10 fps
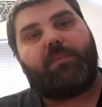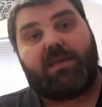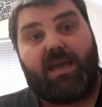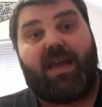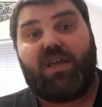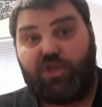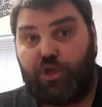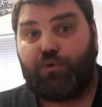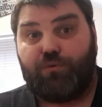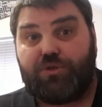But yeah,
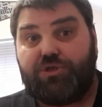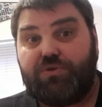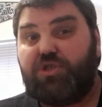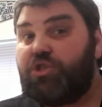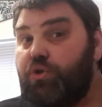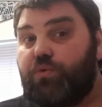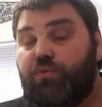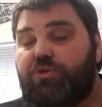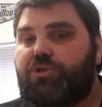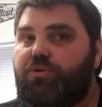huge.
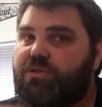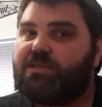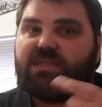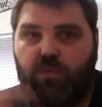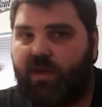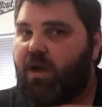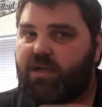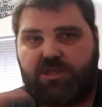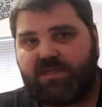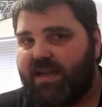You can see we
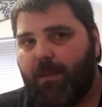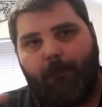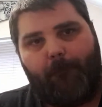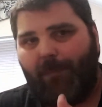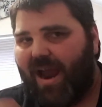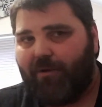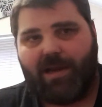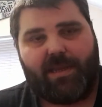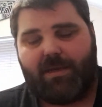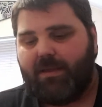are just now
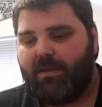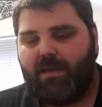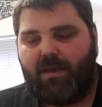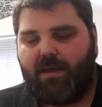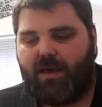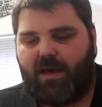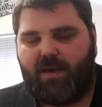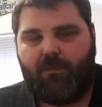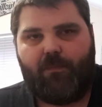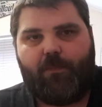barreling.
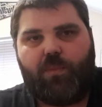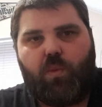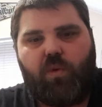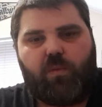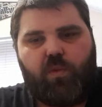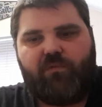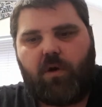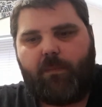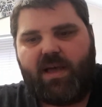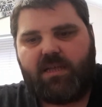We've
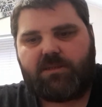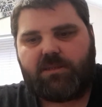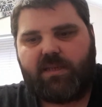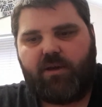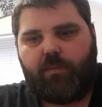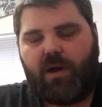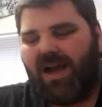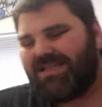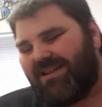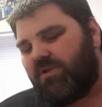got past the slow
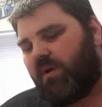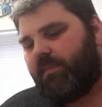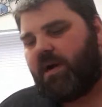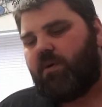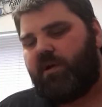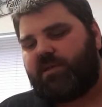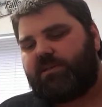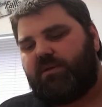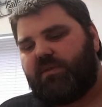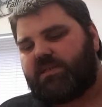part. I don't know why
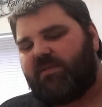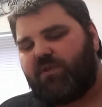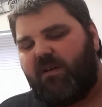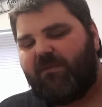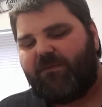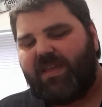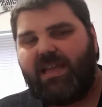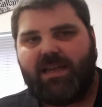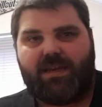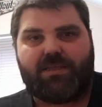Partworks do this. I've got a
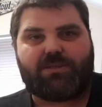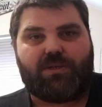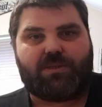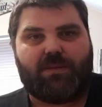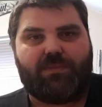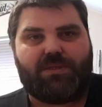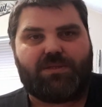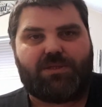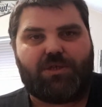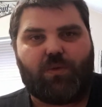feeling it's got
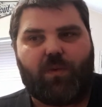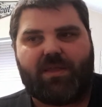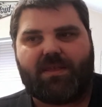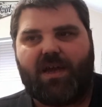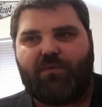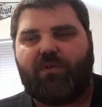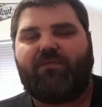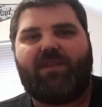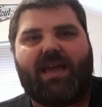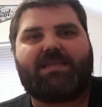something to do with kind of
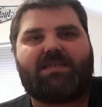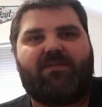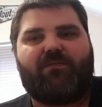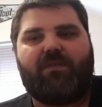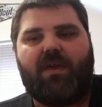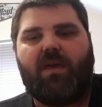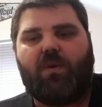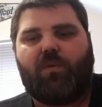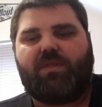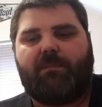reflective,
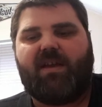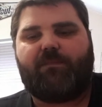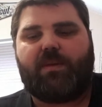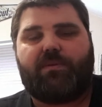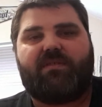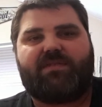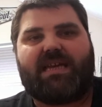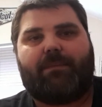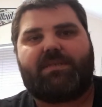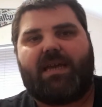with the amount of people that have
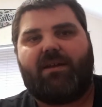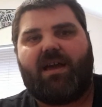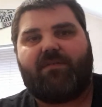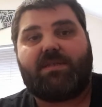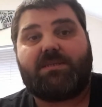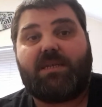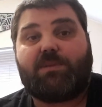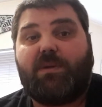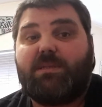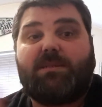tapped out after
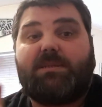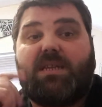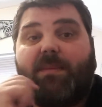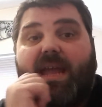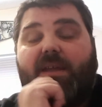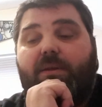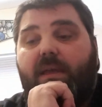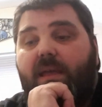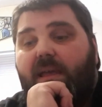6 months and said I'm out.